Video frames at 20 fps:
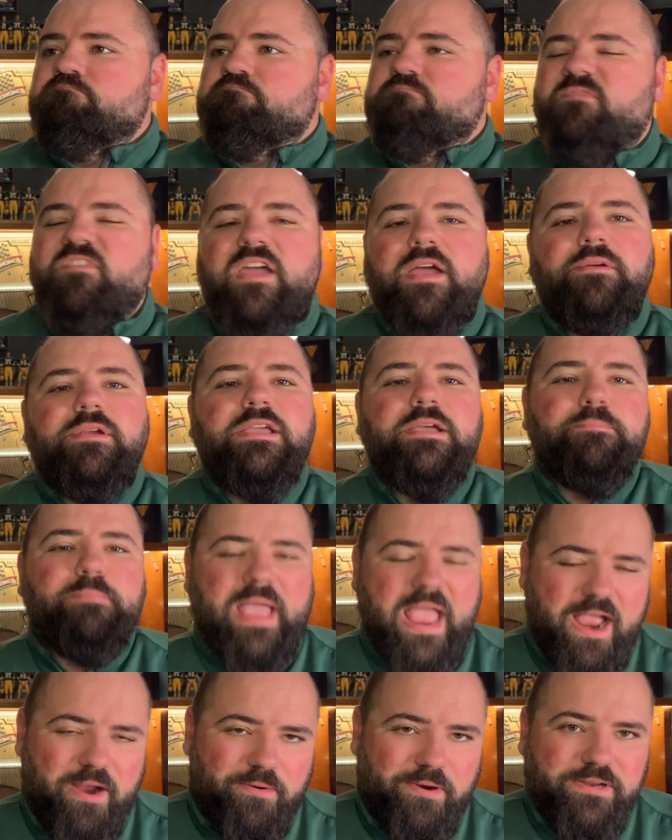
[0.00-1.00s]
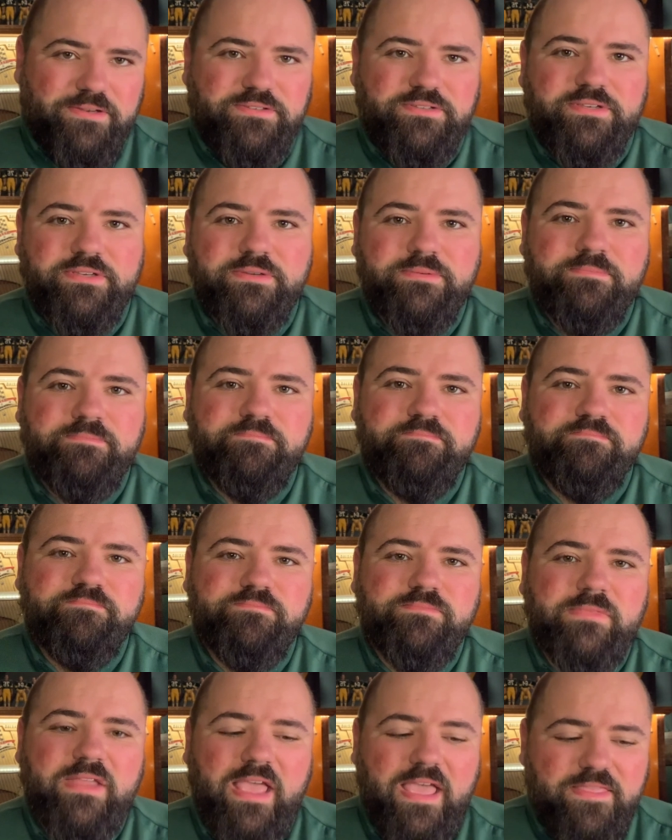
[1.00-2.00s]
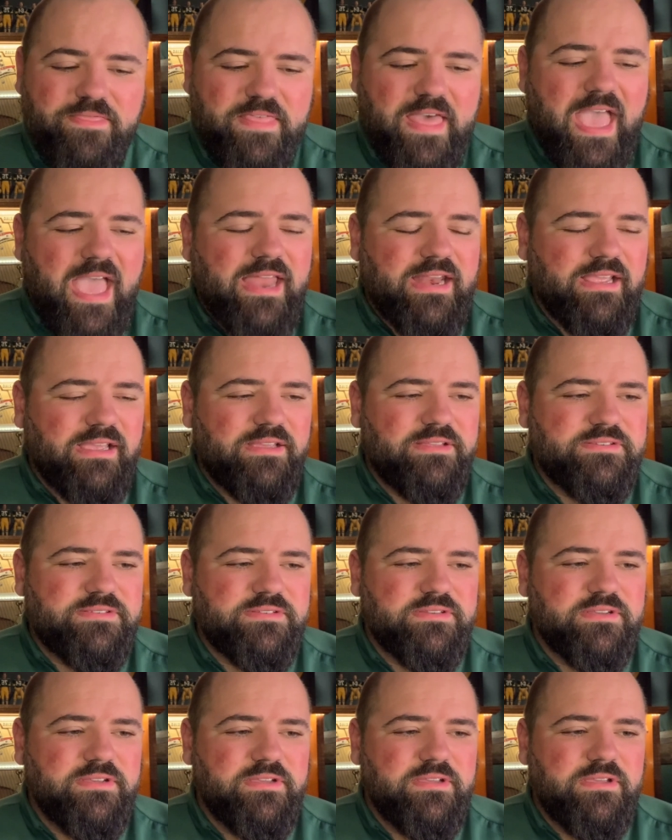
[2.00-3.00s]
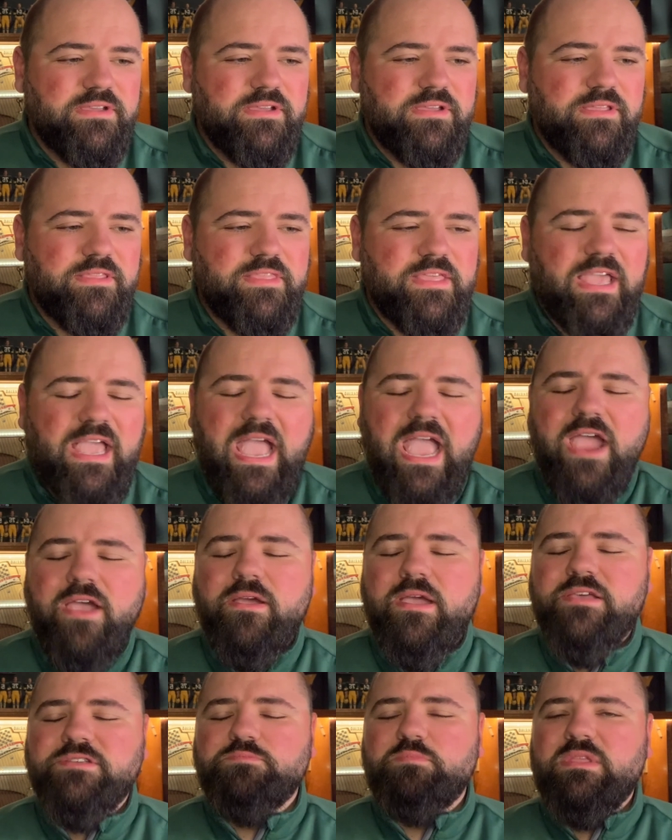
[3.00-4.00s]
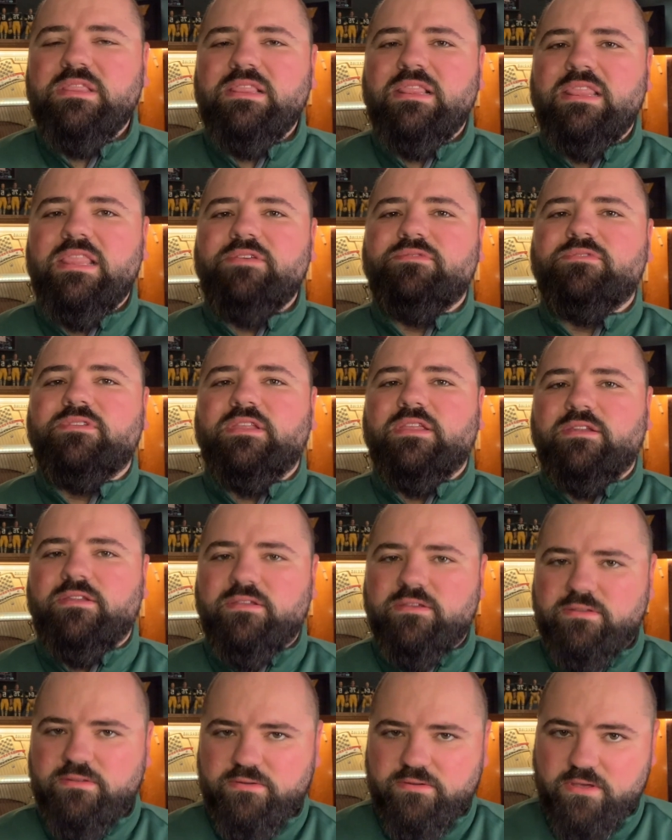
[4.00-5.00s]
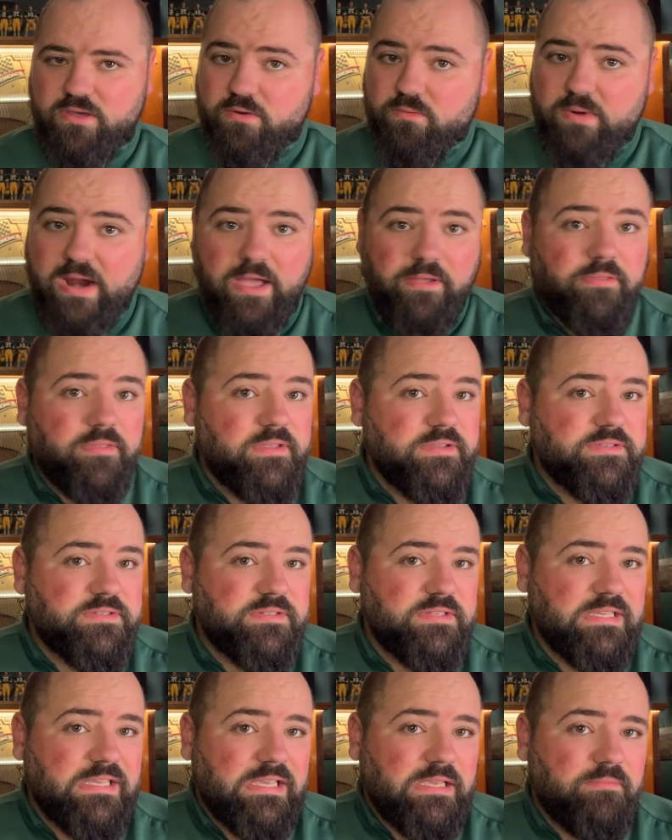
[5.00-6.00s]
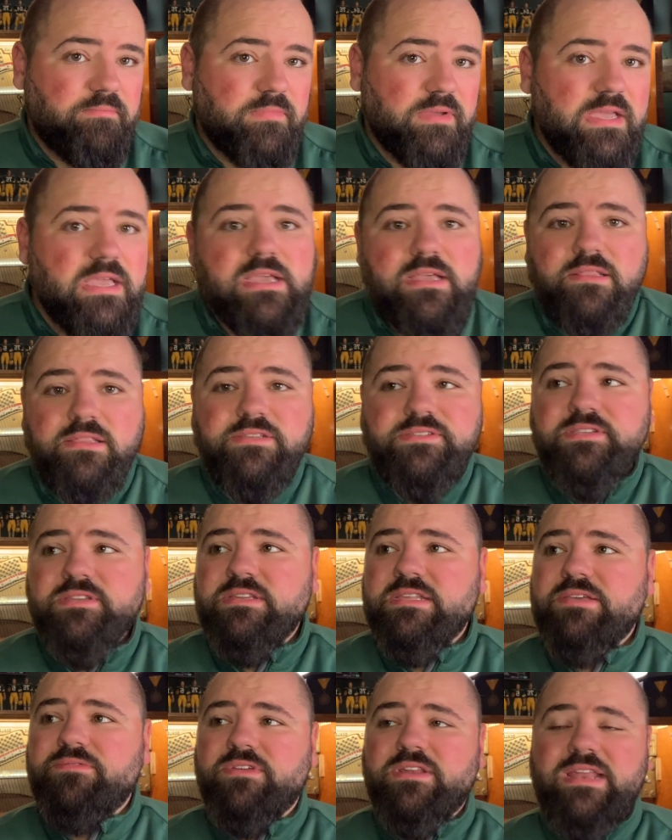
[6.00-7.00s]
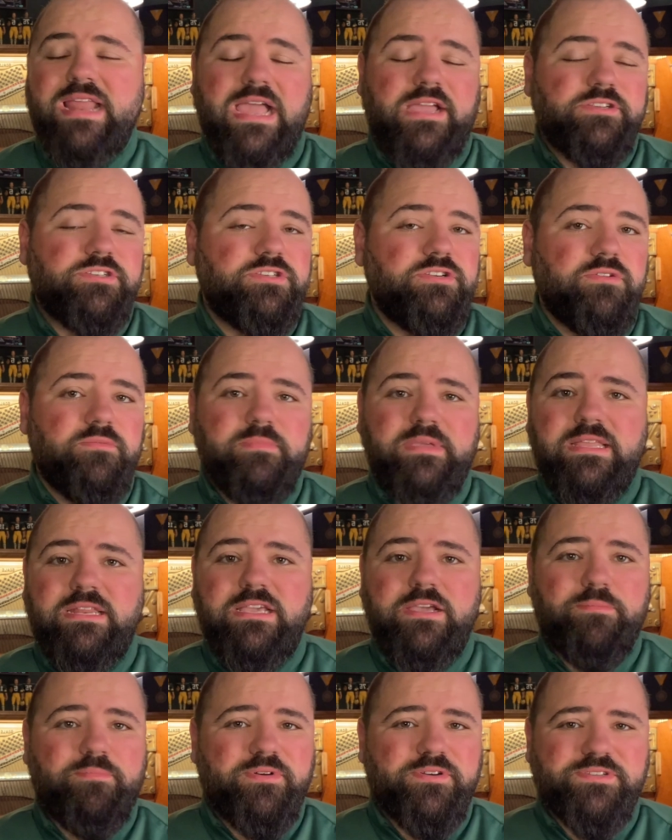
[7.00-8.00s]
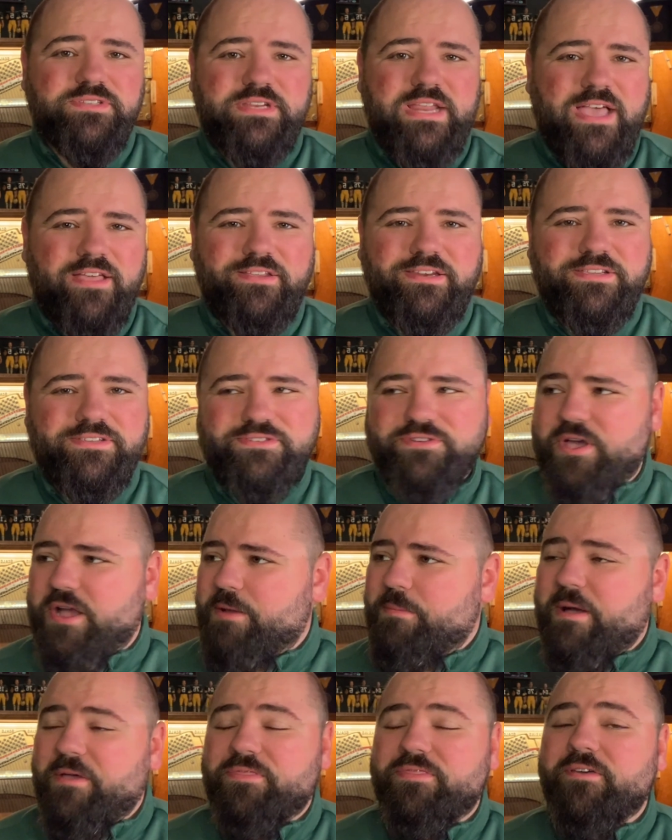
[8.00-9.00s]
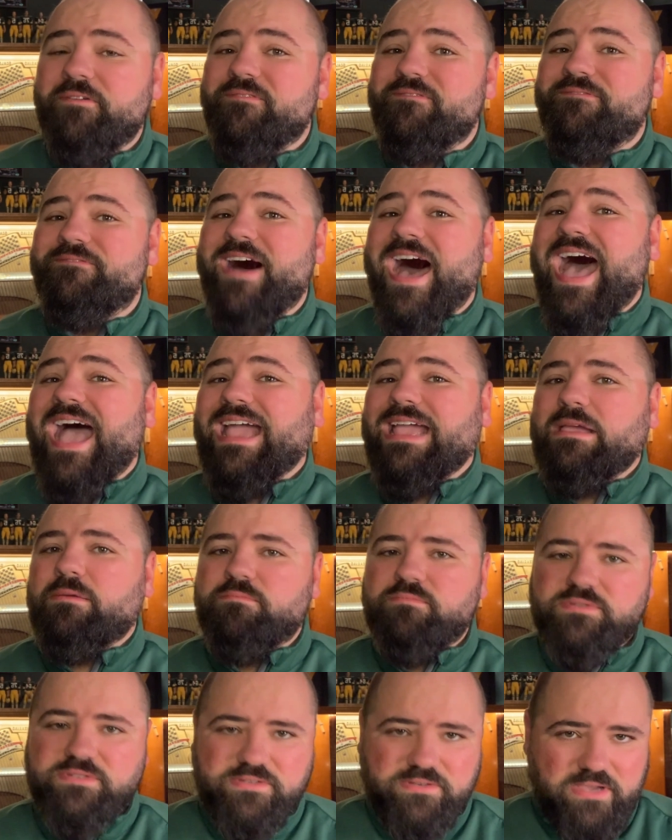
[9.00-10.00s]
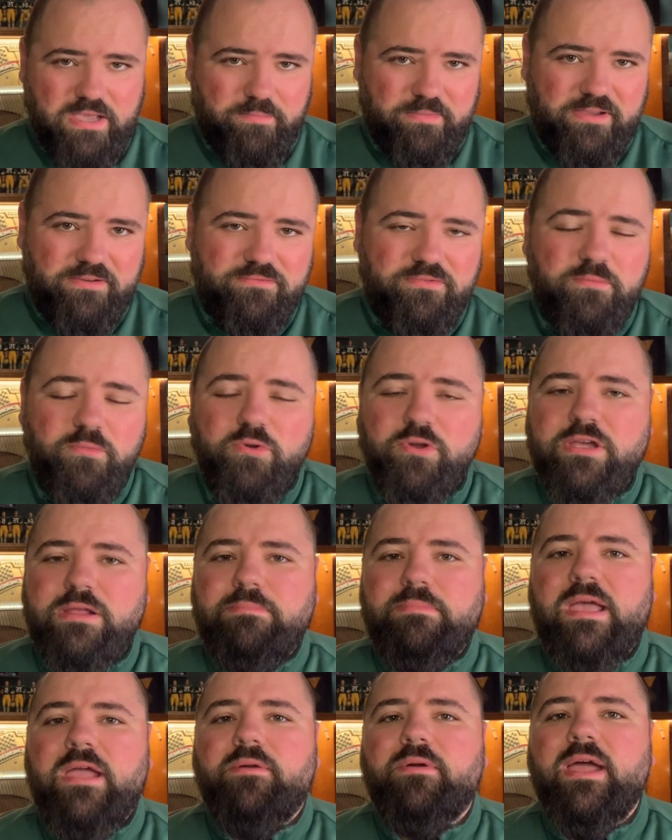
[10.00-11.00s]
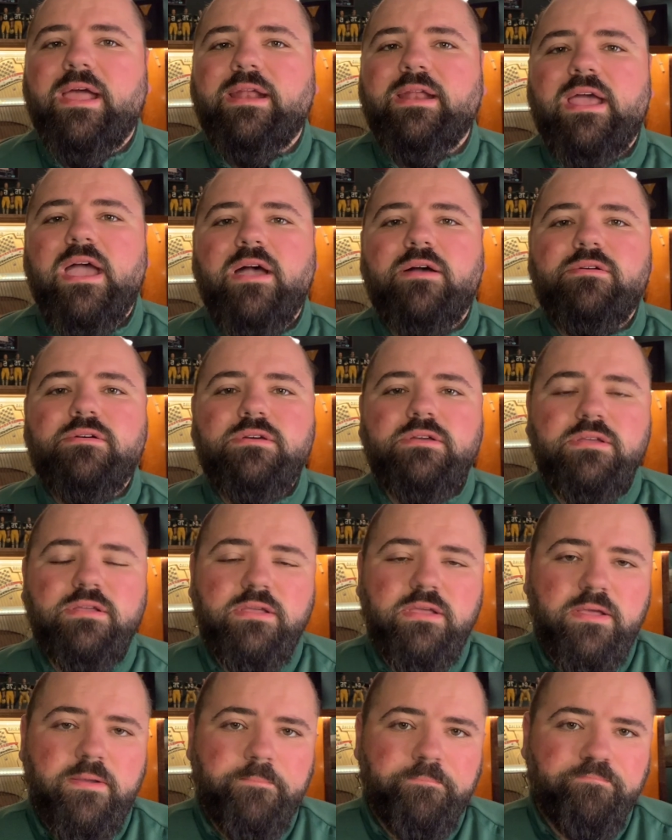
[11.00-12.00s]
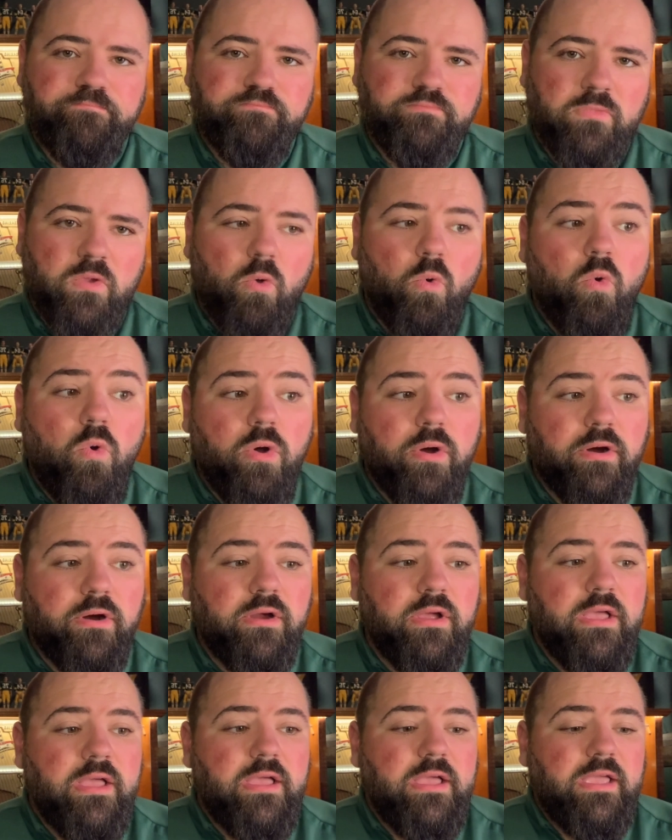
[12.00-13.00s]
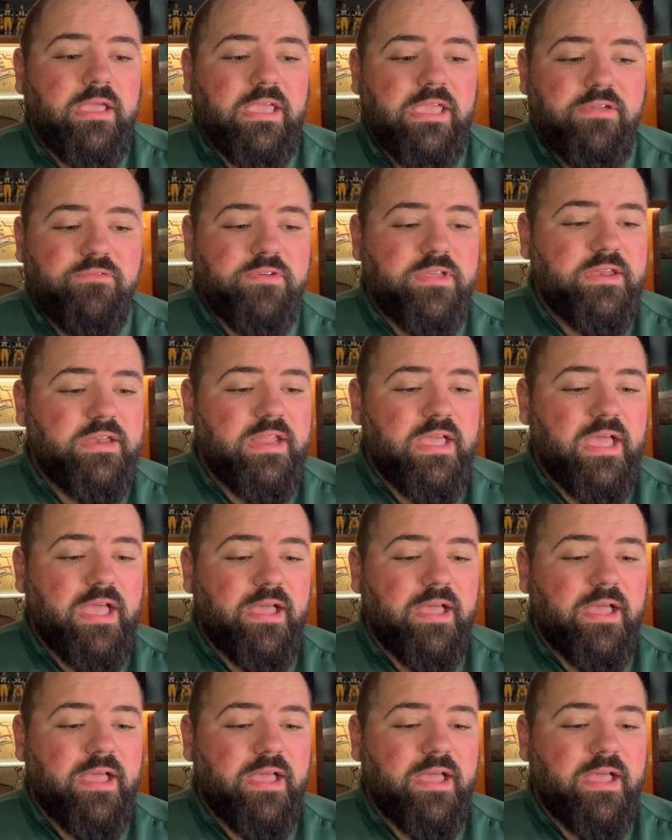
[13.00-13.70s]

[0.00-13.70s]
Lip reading: very apparent, and that is the air has been lifted around this team. Listen to even national media personalities talk about the vibes coming from Green Bay right now. Or even